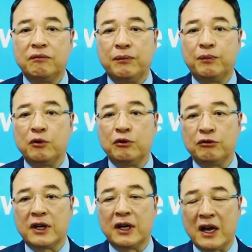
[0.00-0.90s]
before you
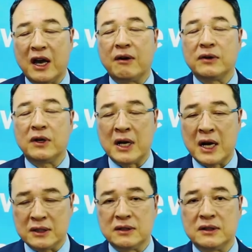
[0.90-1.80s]
can have
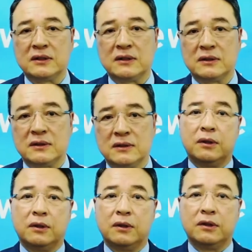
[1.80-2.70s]
another.
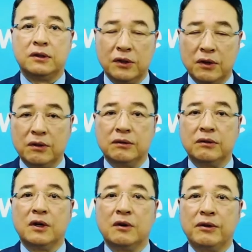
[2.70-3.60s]
So,
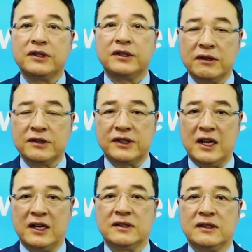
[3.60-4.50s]
for
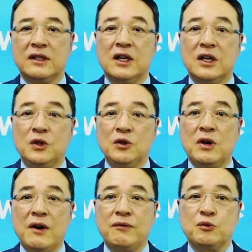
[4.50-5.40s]
success, you
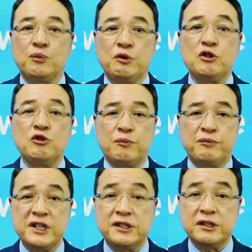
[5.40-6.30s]
have to put your
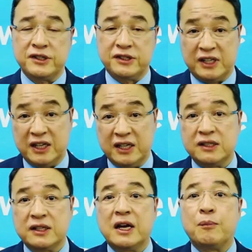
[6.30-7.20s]
precious
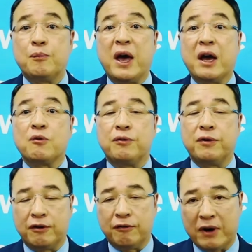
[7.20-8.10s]
things back
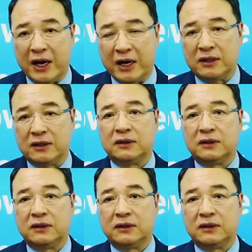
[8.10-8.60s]
for a while.